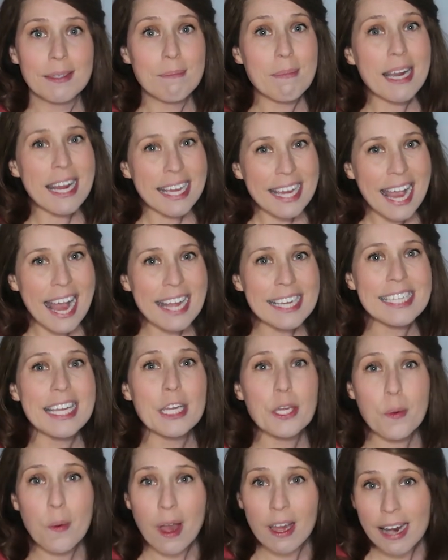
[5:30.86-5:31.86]
But I can
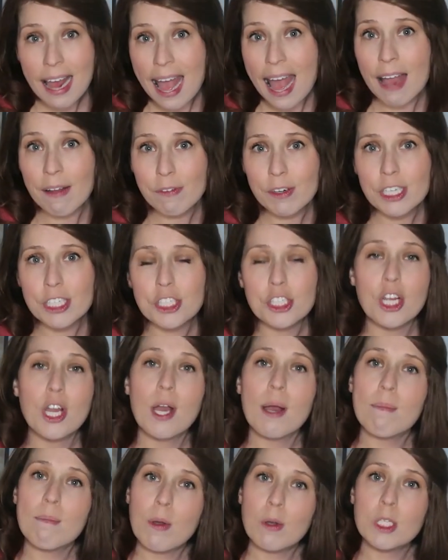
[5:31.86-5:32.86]
tell you on average,
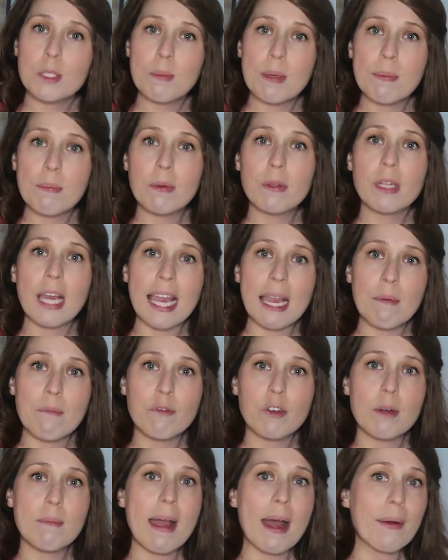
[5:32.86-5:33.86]
most people aim
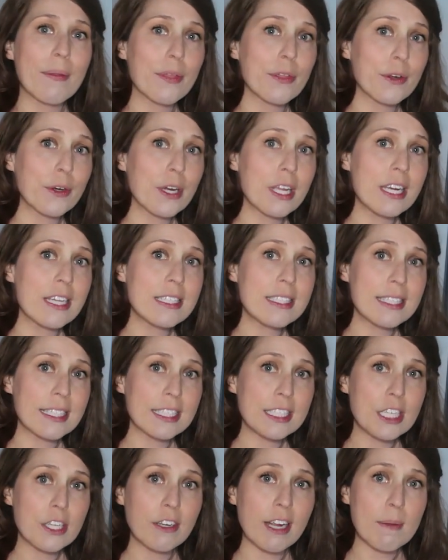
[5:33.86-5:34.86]
for about 30 to
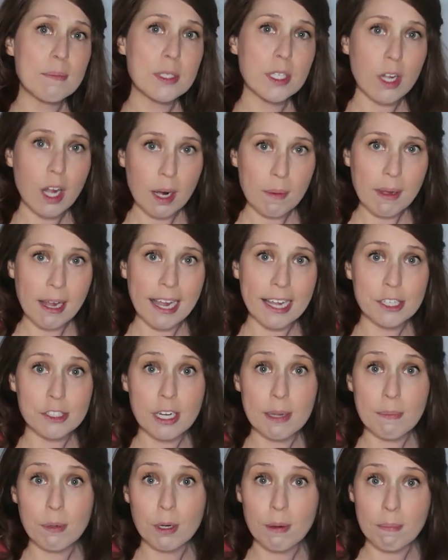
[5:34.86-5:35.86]
60 grams of
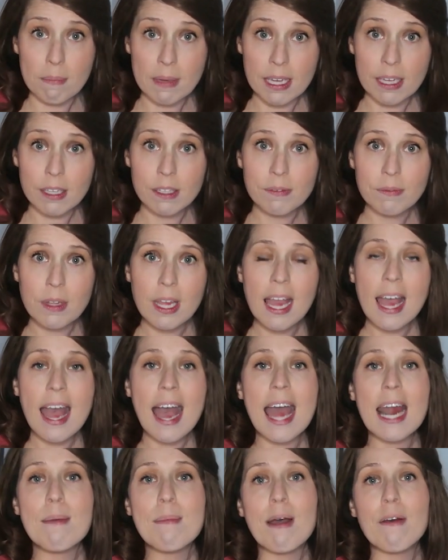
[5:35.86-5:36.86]
carbohydrate per meal
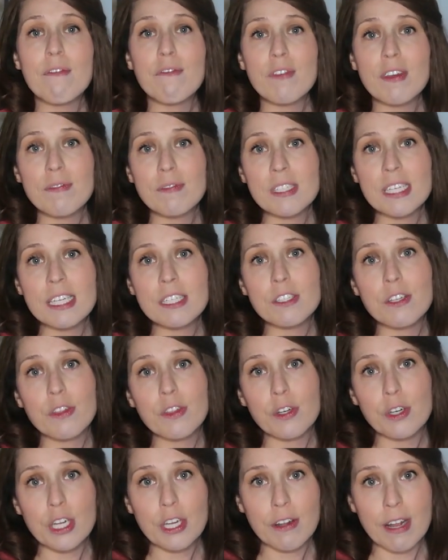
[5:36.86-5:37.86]
and about 15 to
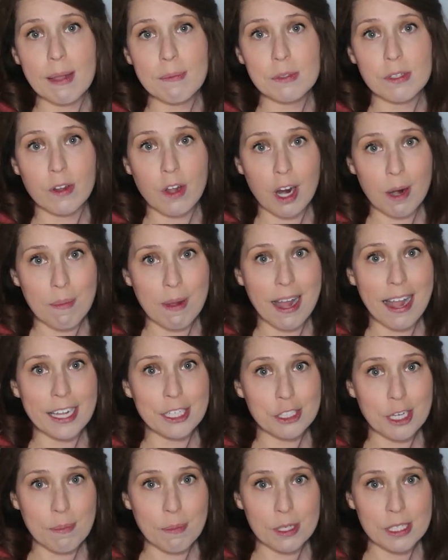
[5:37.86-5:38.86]
30 grams of
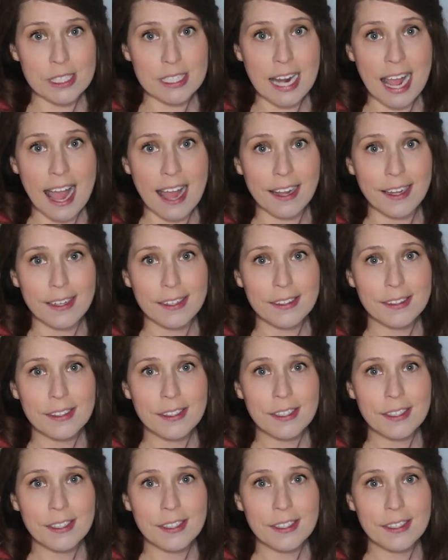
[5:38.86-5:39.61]
carbohydrate per snack.